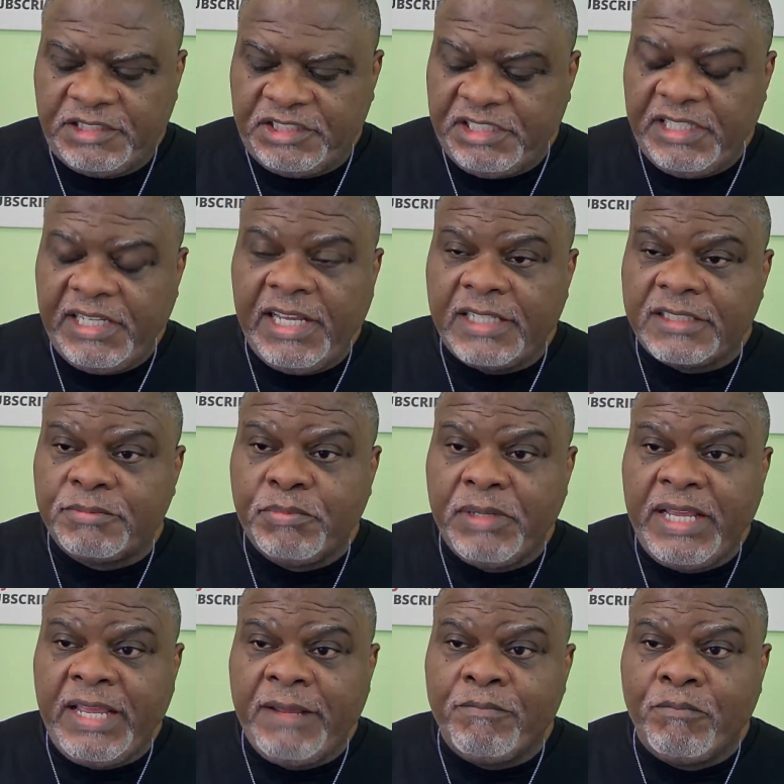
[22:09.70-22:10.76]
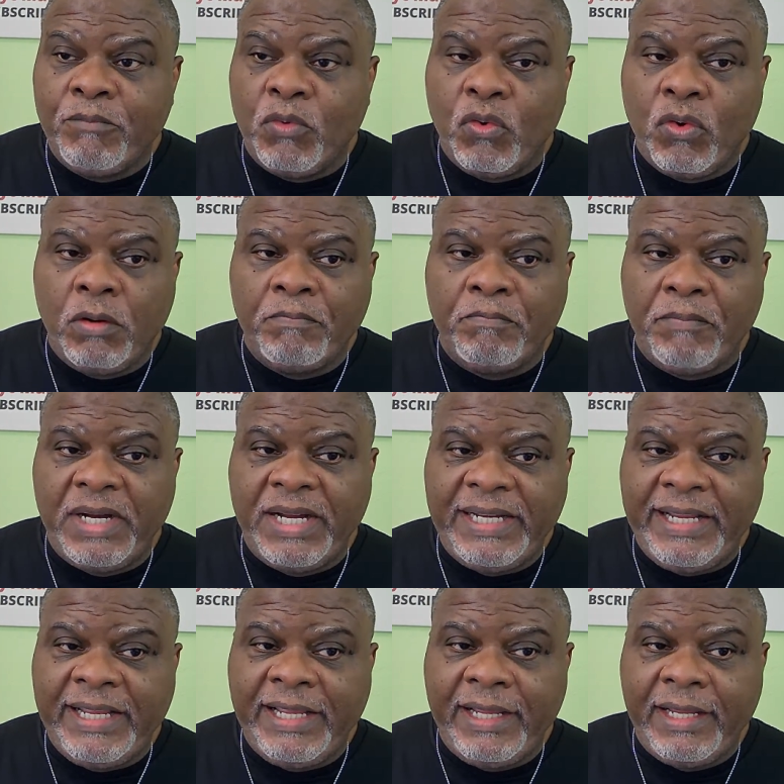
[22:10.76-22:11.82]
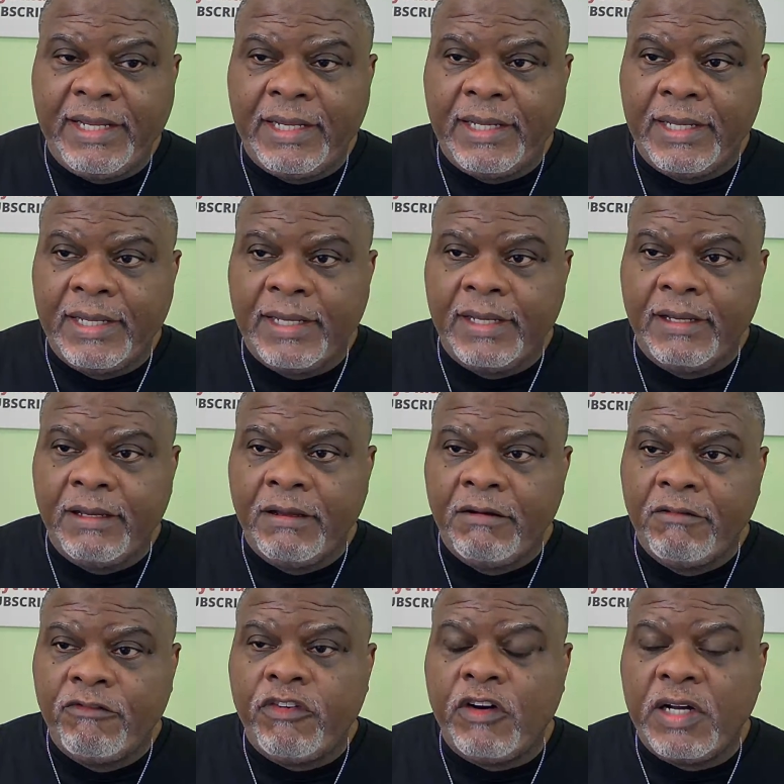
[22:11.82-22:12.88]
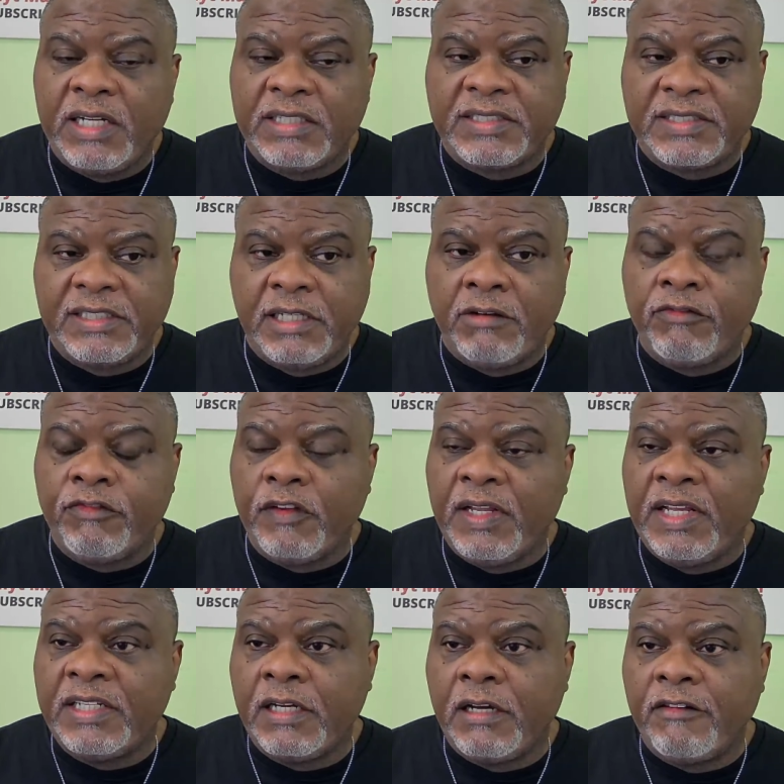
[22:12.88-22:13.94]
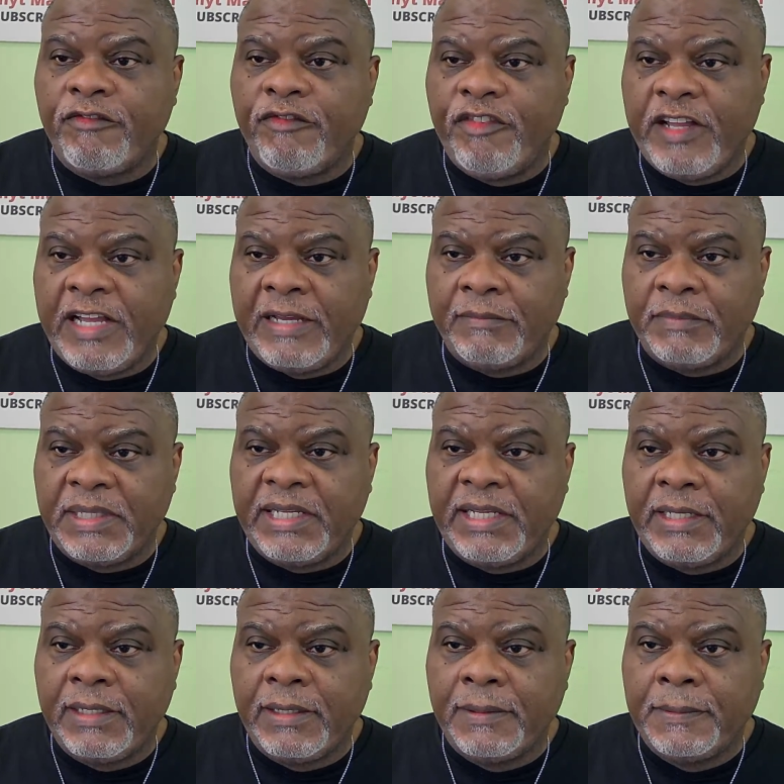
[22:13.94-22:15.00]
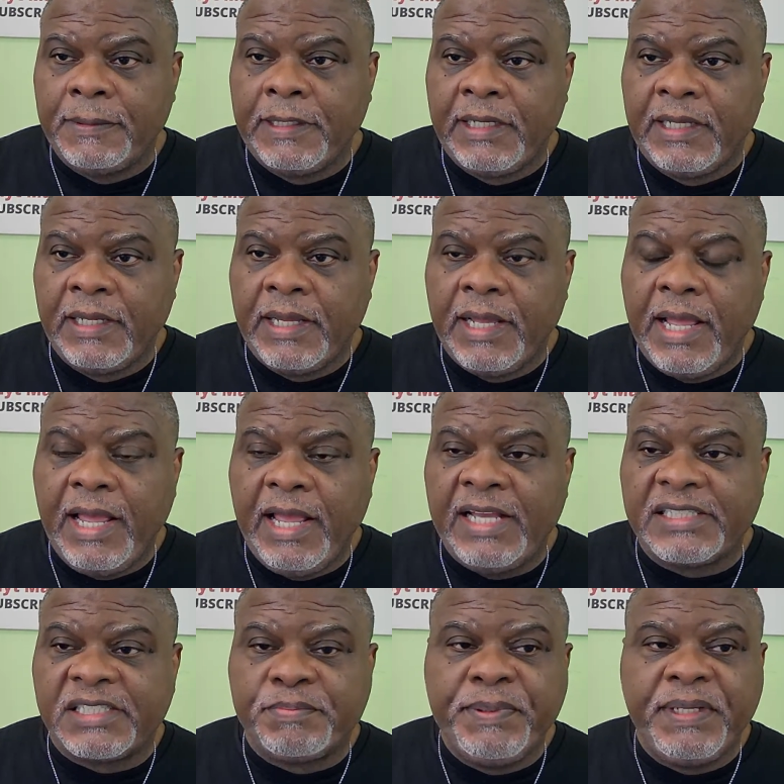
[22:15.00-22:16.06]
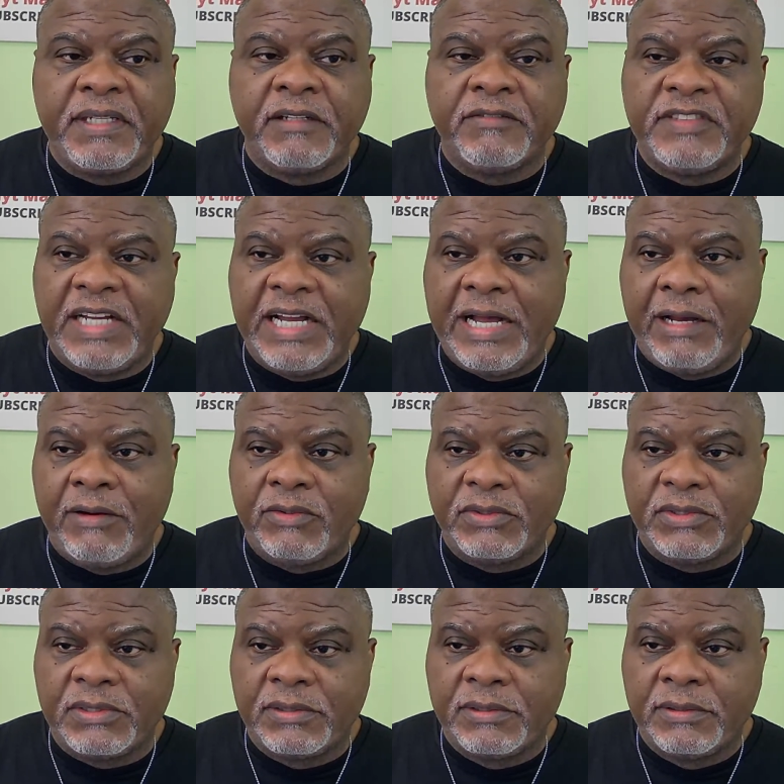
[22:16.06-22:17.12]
She has made more money for herself and her family, as Speaker of the House.